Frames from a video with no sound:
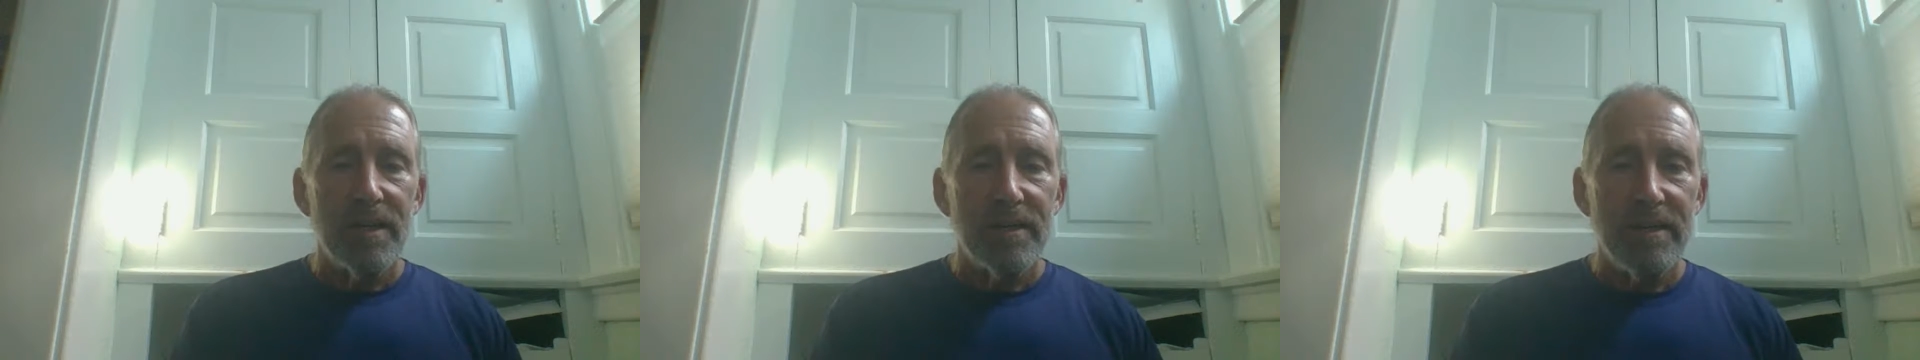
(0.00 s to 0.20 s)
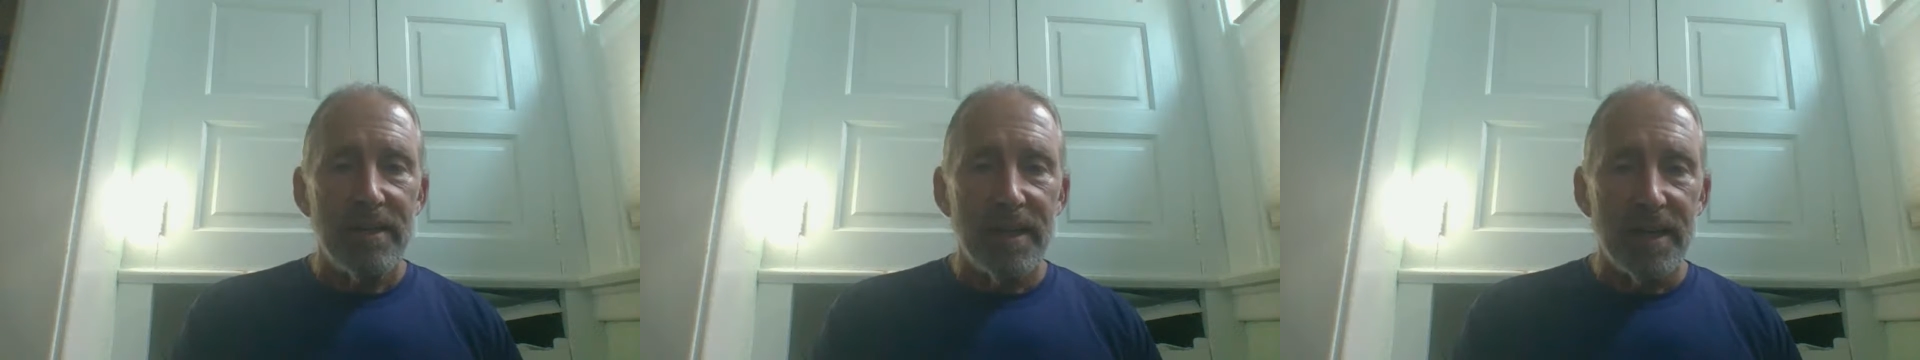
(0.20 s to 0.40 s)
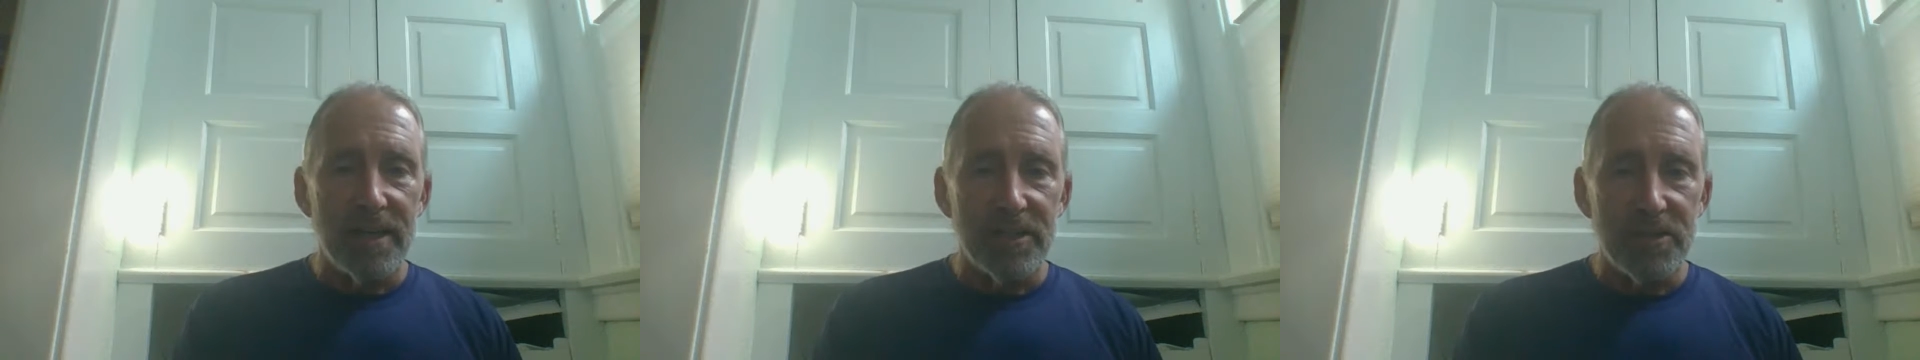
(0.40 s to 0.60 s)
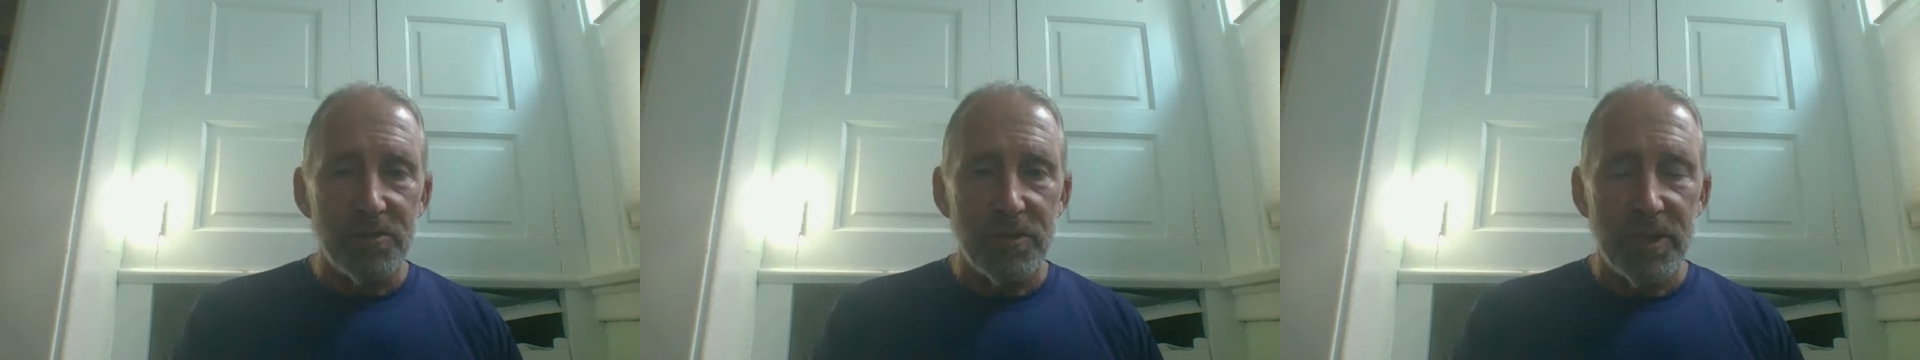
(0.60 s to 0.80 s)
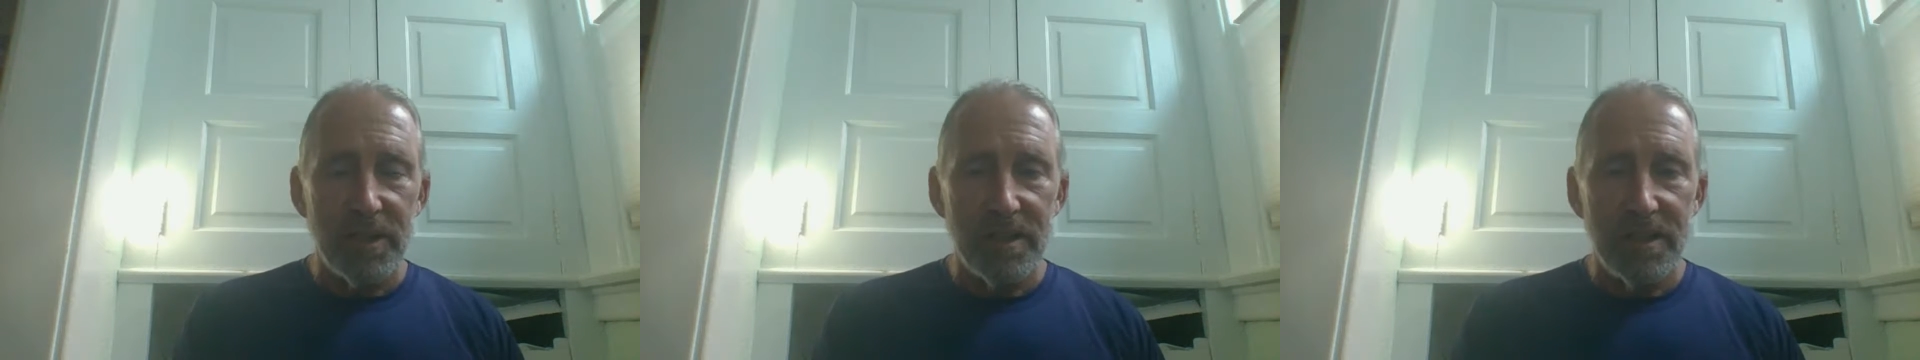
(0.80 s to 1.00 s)
yes,
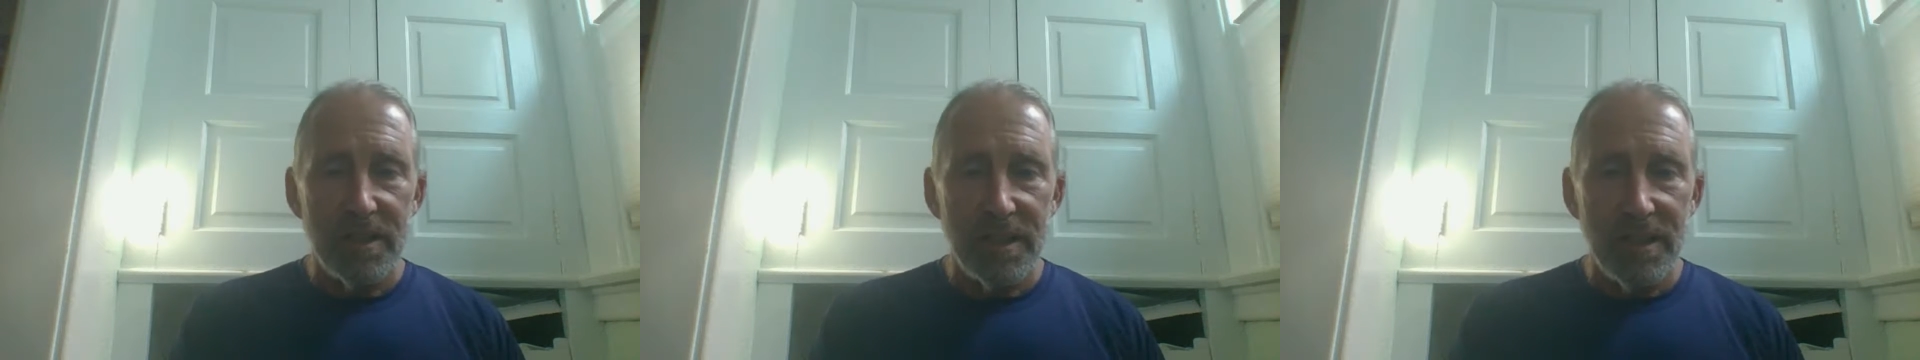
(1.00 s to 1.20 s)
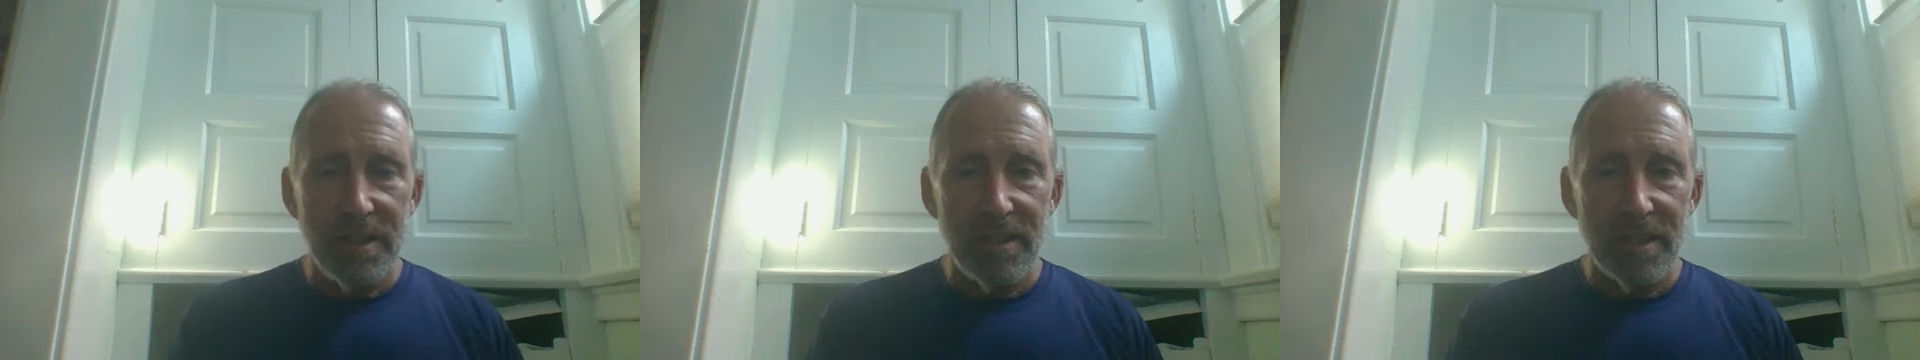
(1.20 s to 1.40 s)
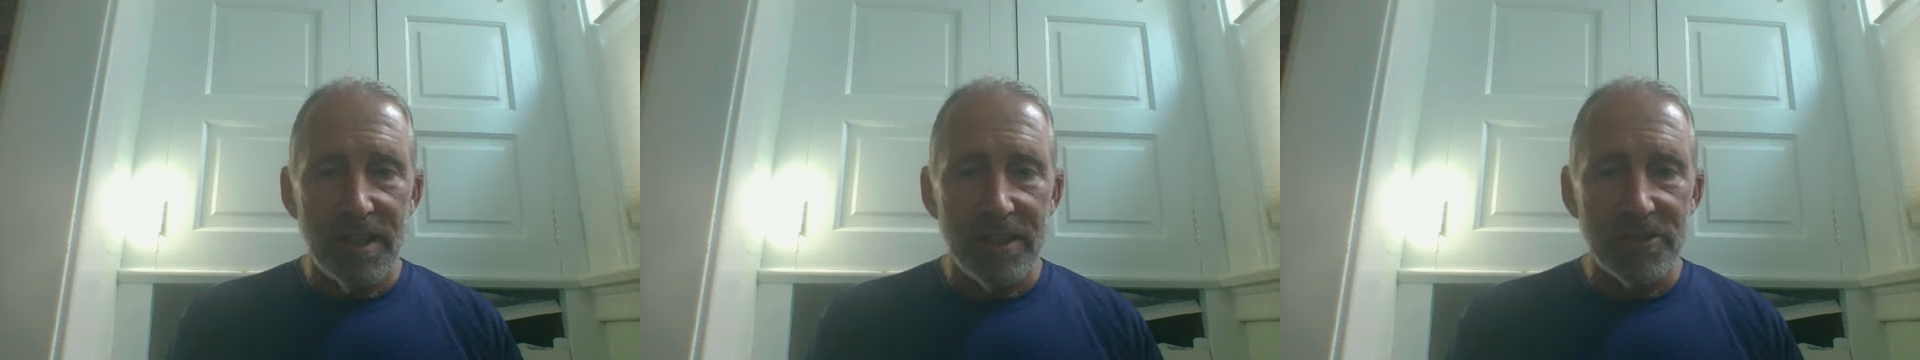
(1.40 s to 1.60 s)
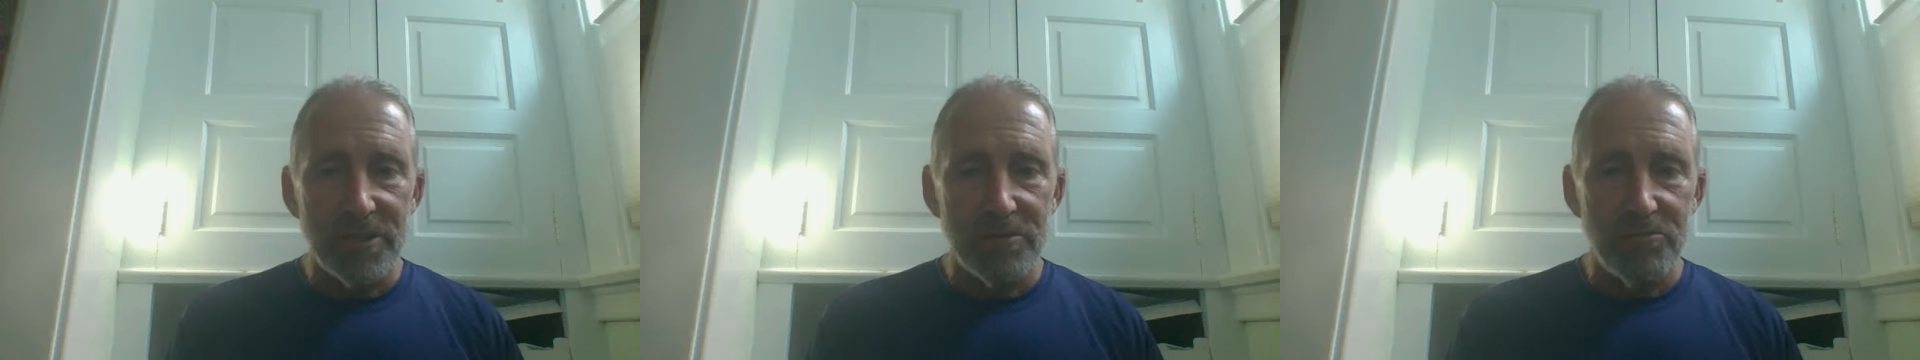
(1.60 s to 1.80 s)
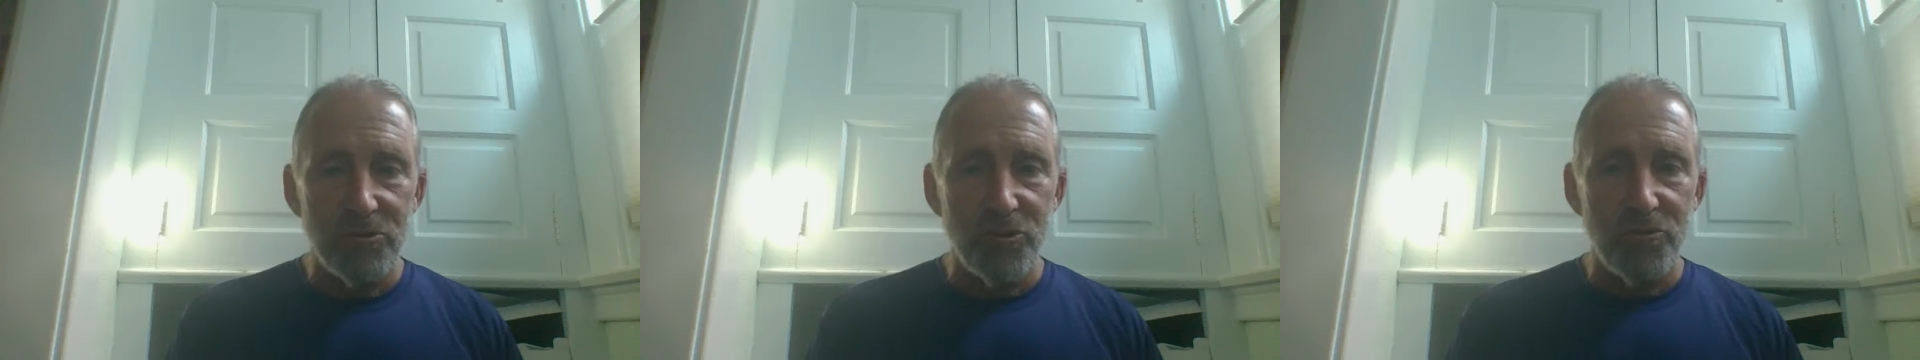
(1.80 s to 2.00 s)
we need to eat less
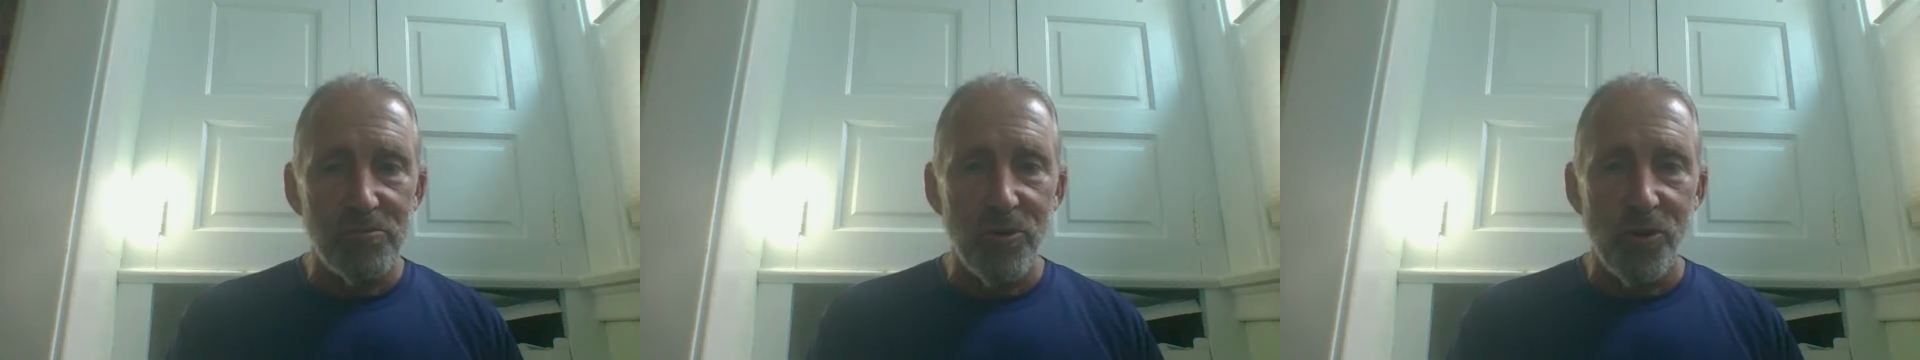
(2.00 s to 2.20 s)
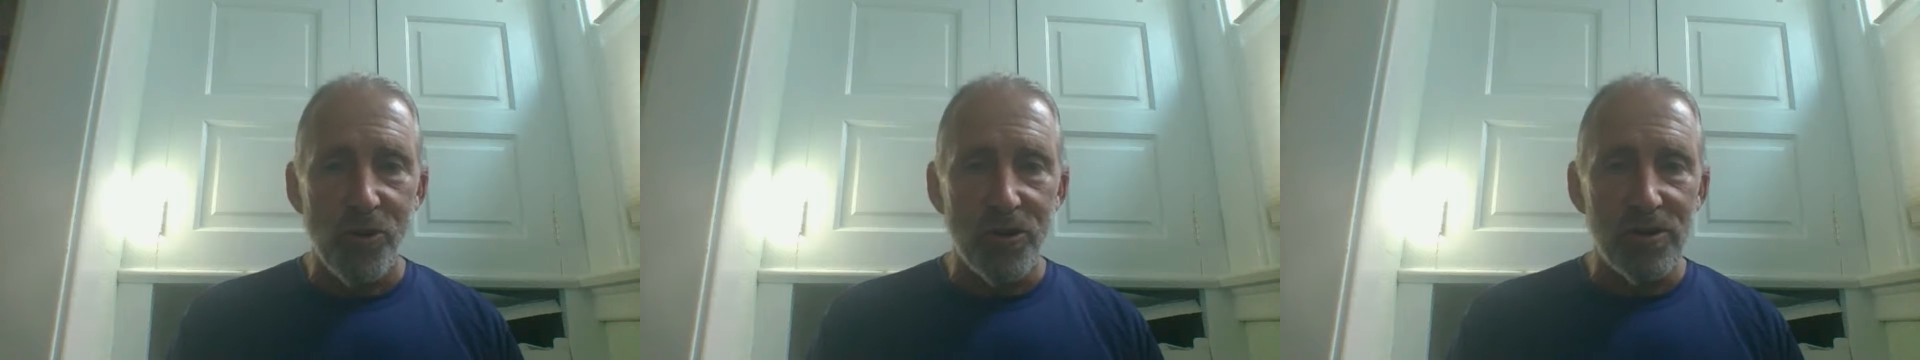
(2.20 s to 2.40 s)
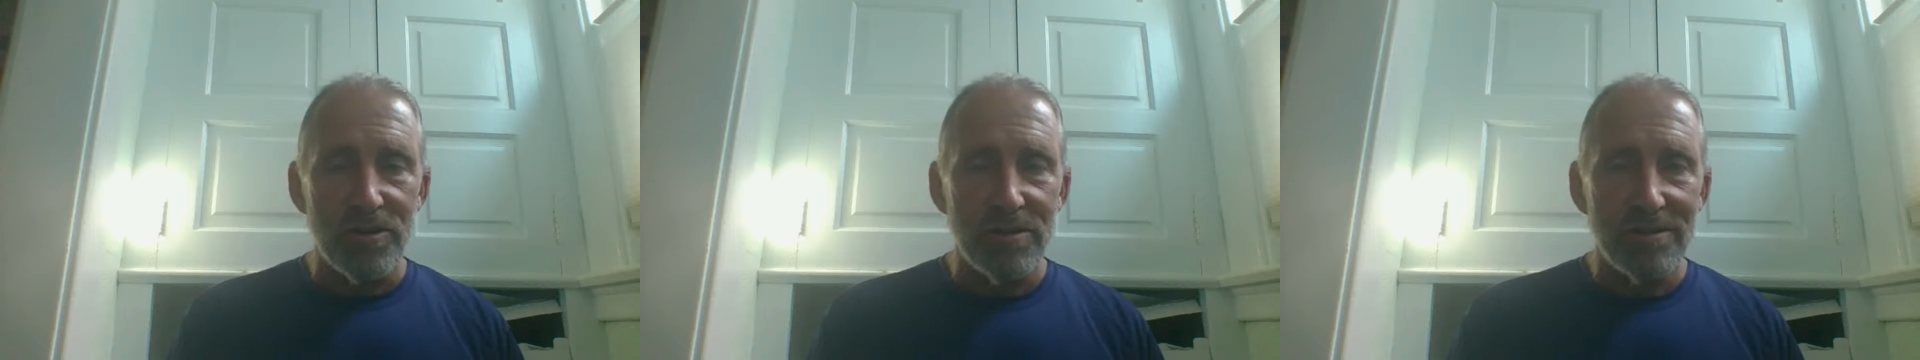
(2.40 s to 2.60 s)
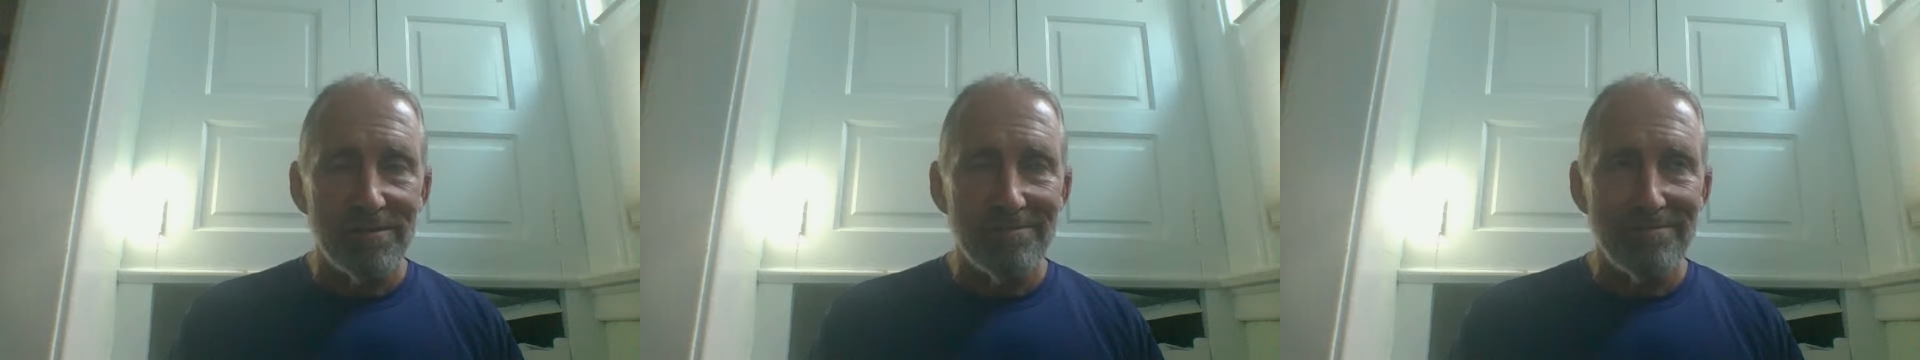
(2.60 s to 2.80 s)
and move more,